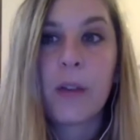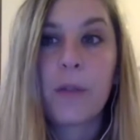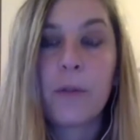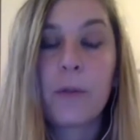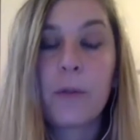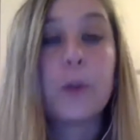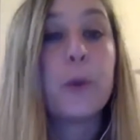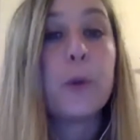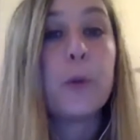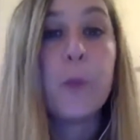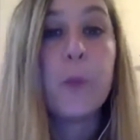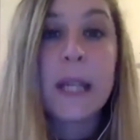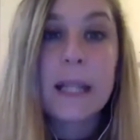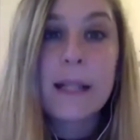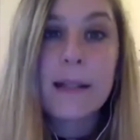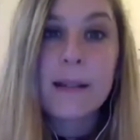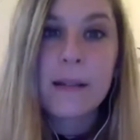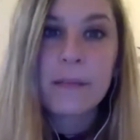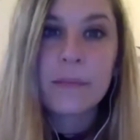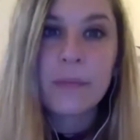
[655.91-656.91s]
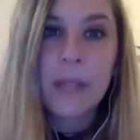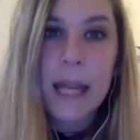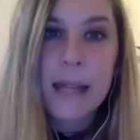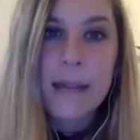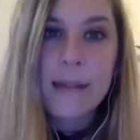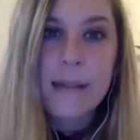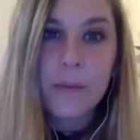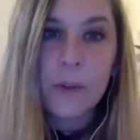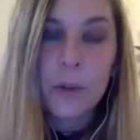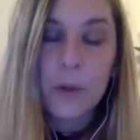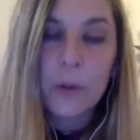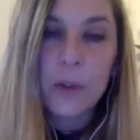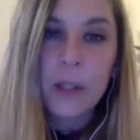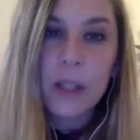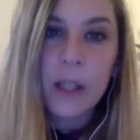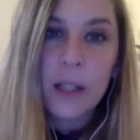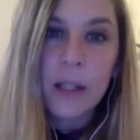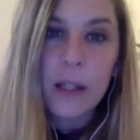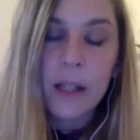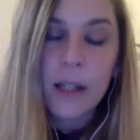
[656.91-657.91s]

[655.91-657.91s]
for 2 weeks as a volunteer.